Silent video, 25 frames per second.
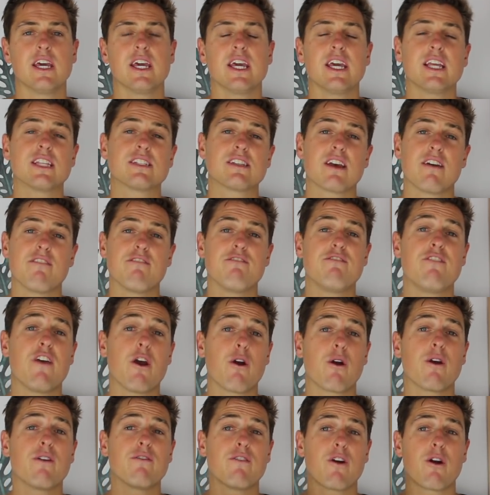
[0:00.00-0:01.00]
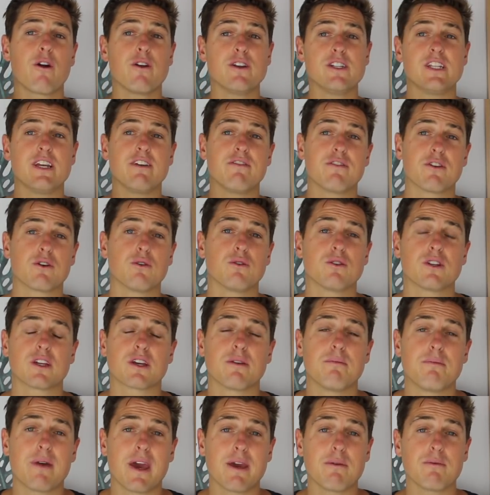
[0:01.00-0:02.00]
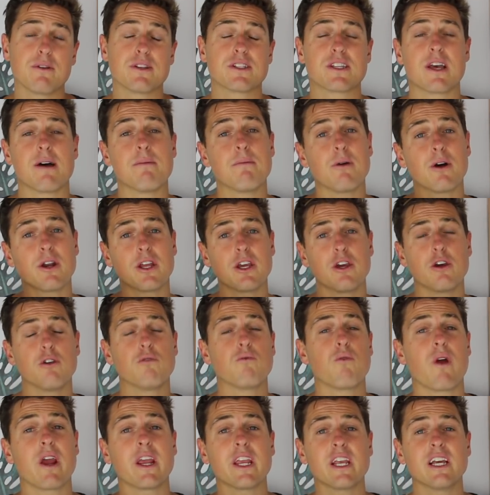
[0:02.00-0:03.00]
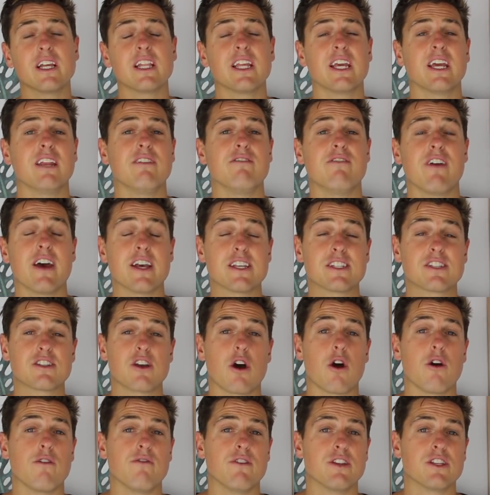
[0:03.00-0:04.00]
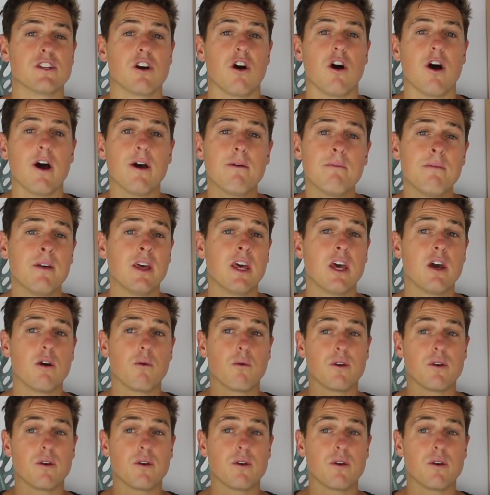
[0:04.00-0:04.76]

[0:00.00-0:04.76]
it's very, very difficult to compete with somebody who regularly invests over time